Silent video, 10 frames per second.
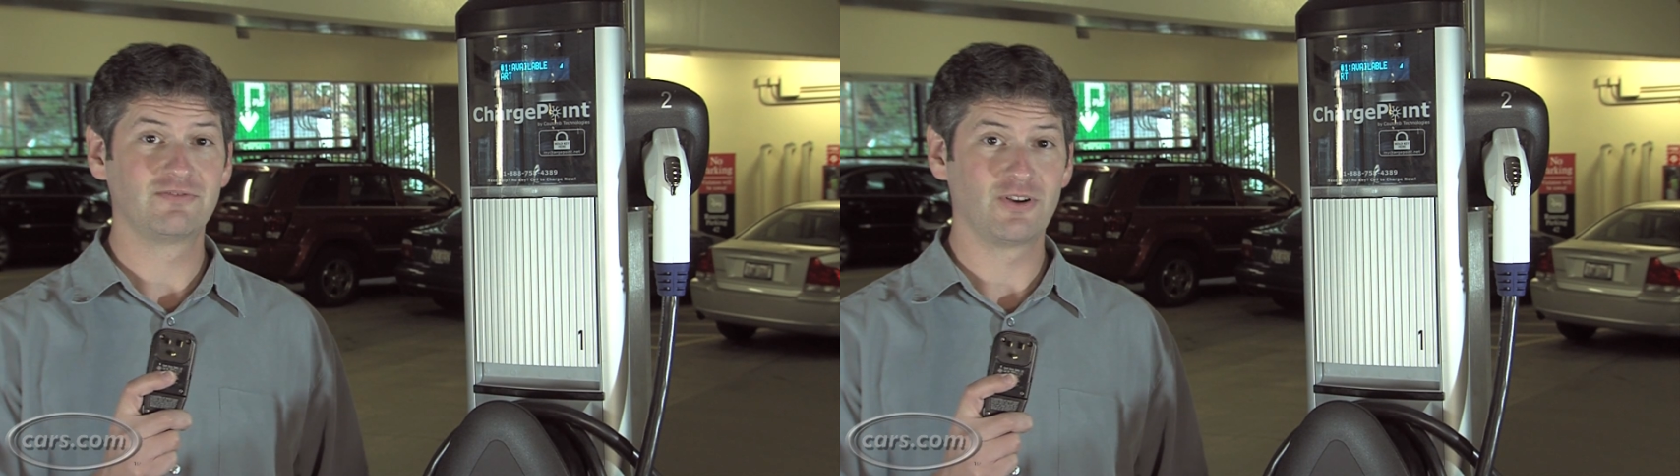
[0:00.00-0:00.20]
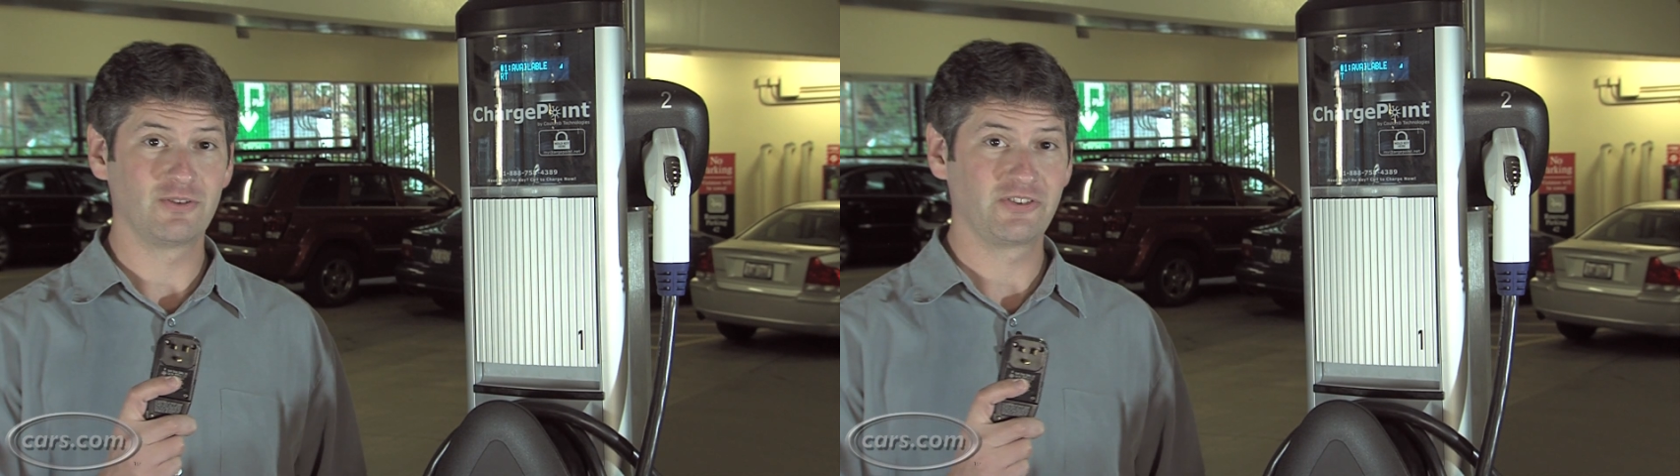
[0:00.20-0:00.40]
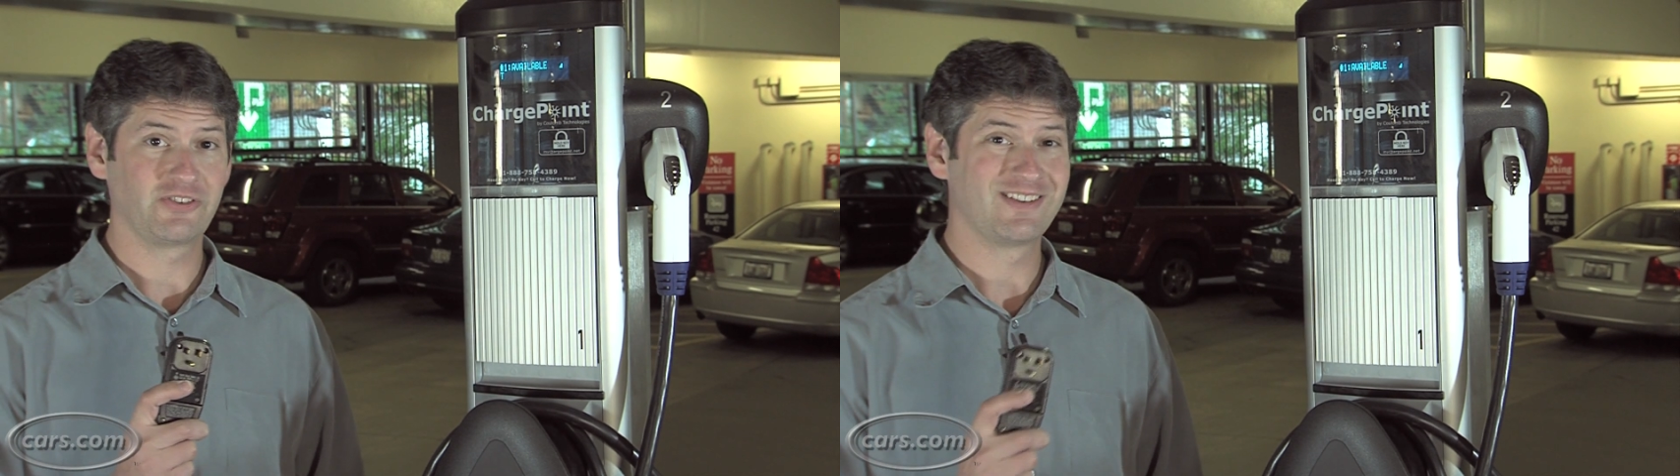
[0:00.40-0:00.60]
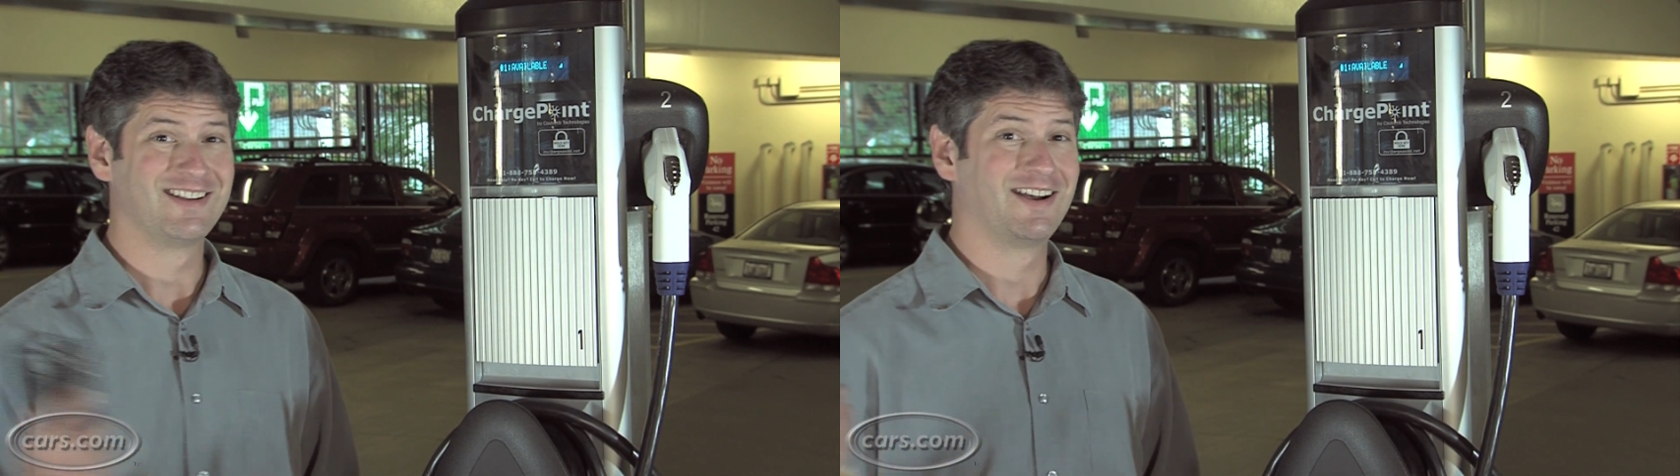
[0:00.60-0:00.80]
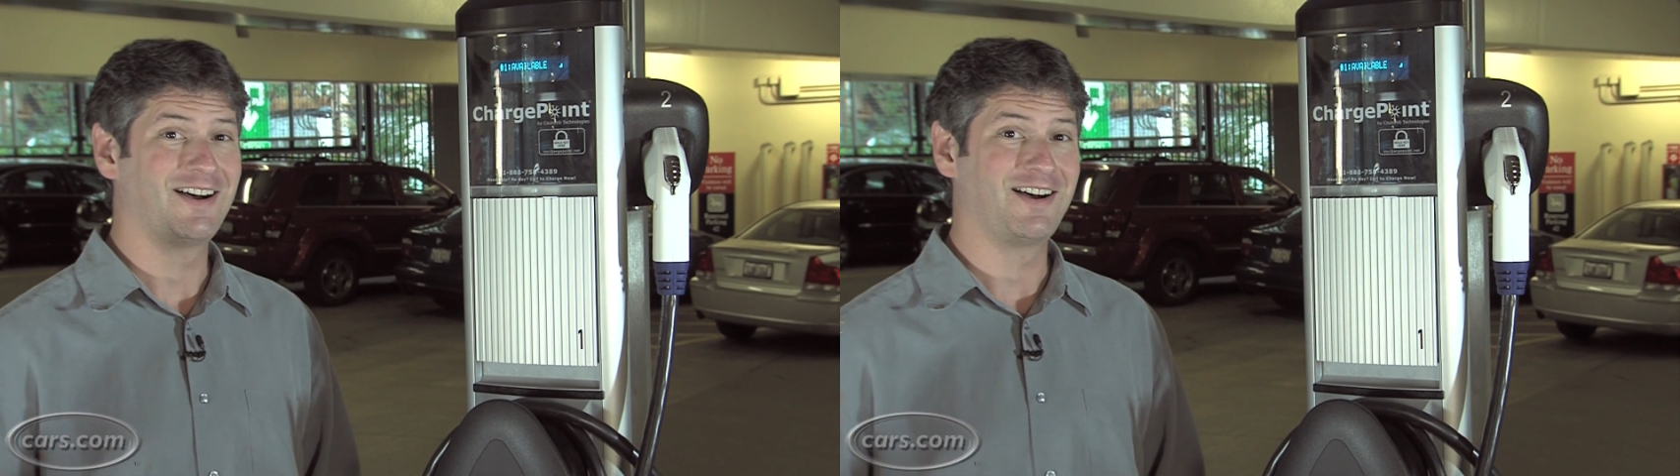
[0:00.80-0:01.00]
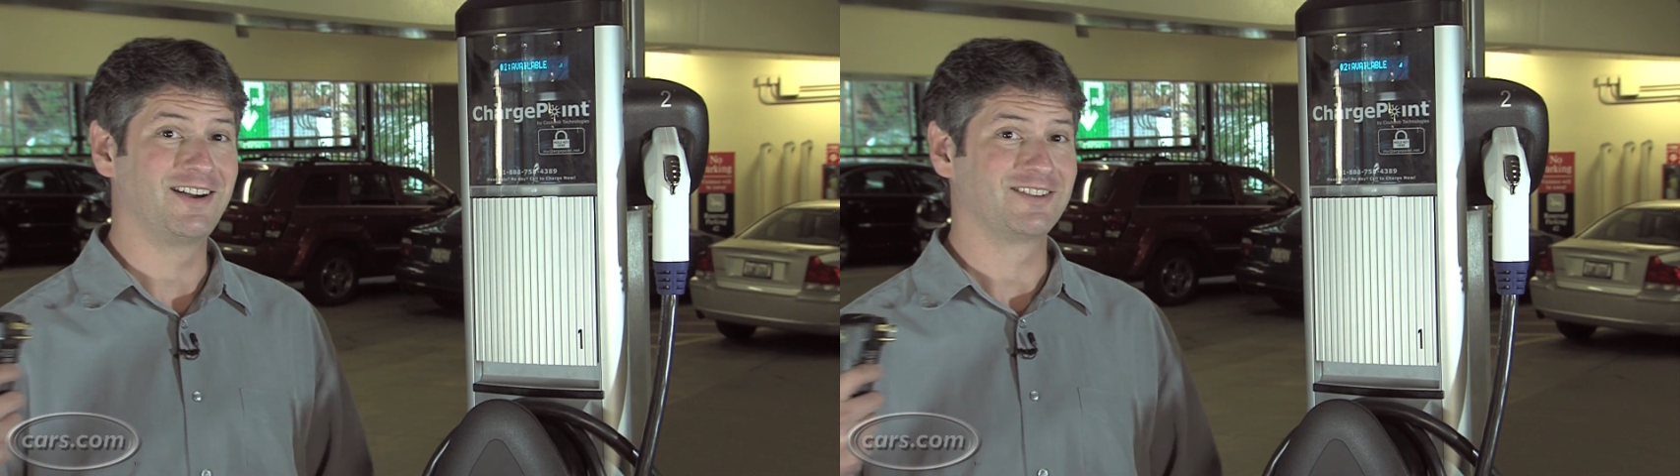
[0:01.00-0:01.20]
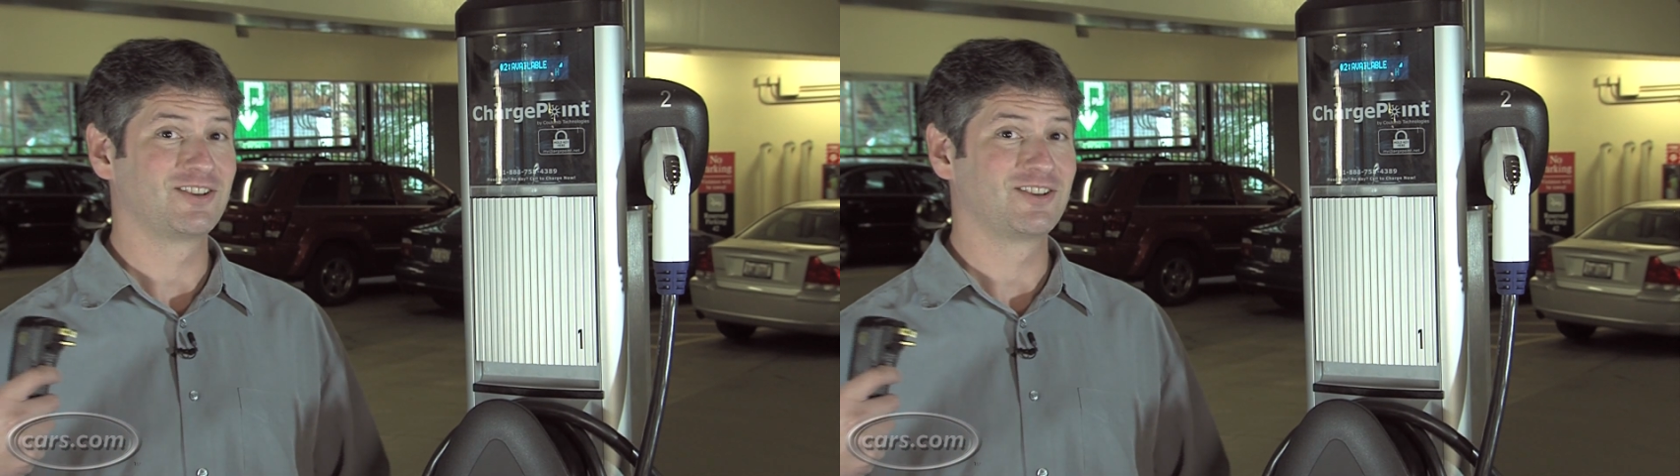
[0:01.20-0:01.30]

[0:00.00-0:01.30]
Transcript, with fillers: volts uh,